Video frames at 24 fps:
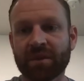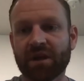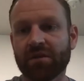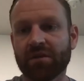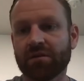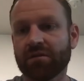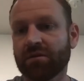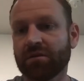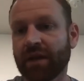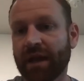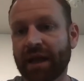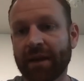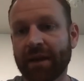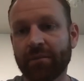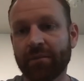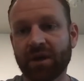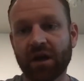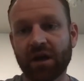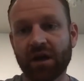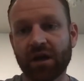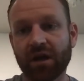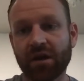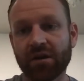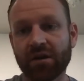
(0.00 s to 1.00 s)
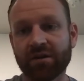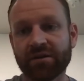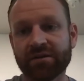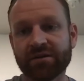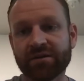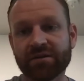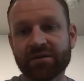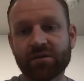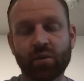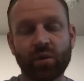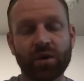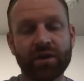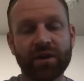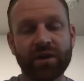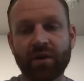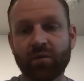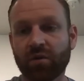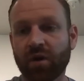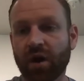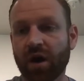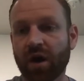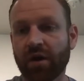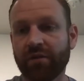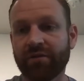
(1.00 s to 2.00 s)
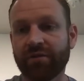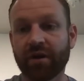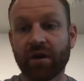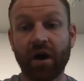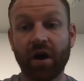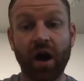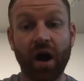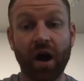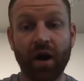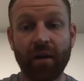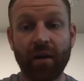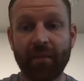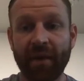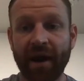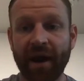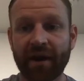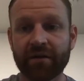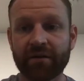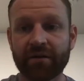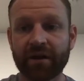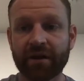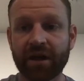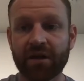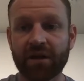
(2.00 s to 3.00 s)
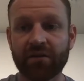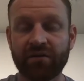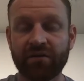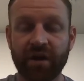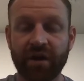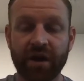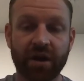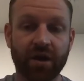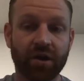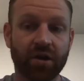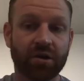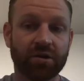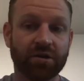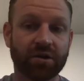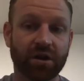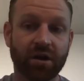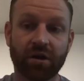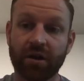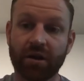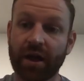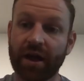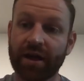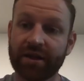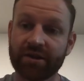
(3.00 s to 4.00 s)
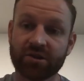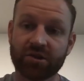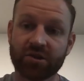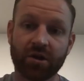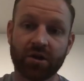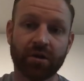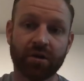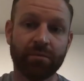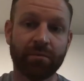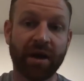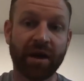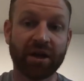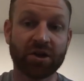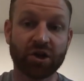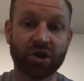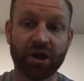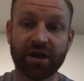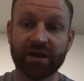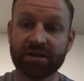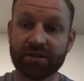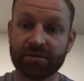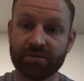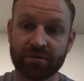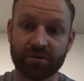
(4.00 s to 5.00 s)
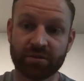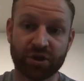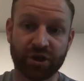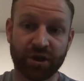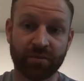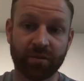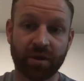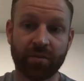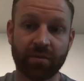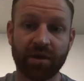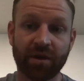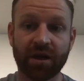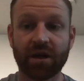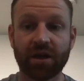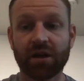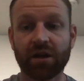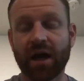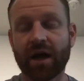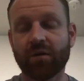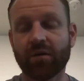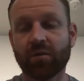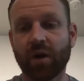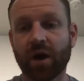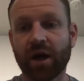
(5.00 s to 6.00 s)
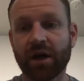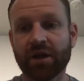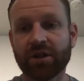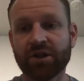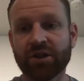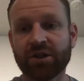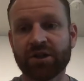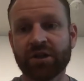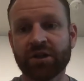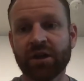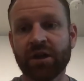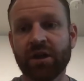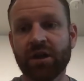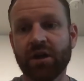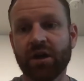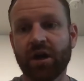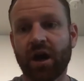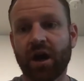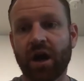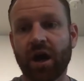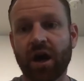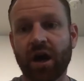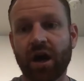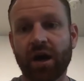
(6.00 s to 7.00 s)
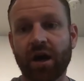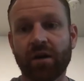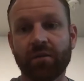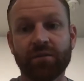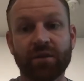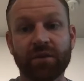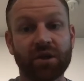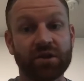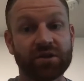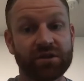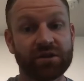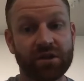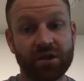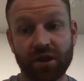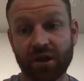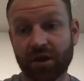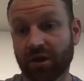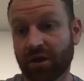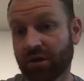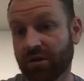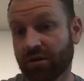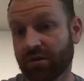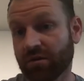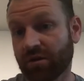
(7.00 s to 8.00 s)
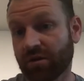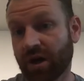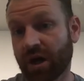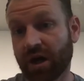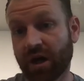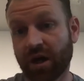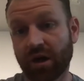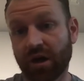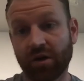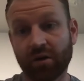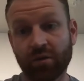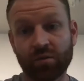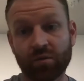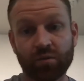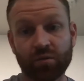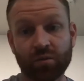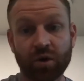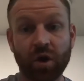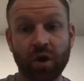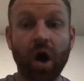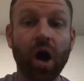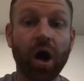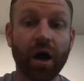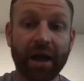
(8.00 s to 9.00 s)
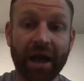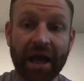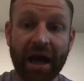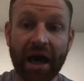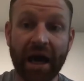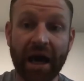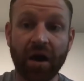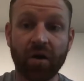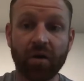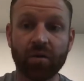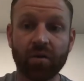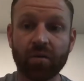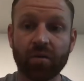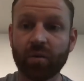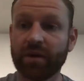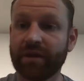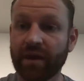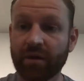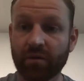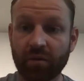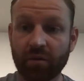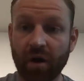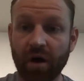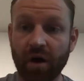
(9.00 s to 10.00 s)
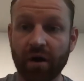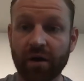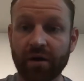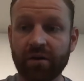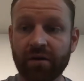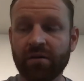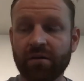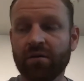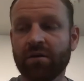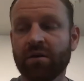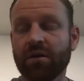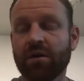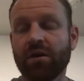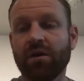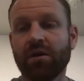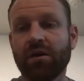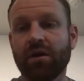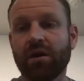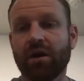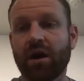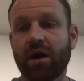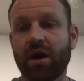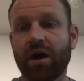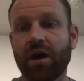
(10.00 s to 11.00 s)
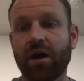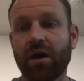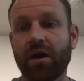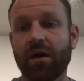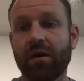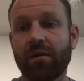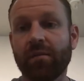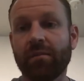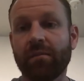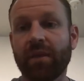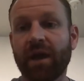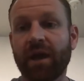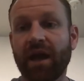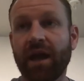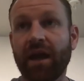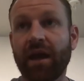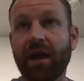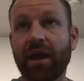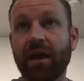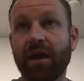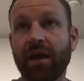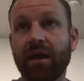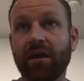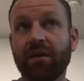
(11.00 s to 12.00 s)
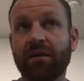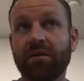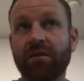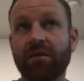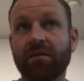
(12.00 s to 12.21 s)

Lambdas, when they run, they're automatically configured to collect certain metrics, ship them into CloudWatch. They'll log out when they run. And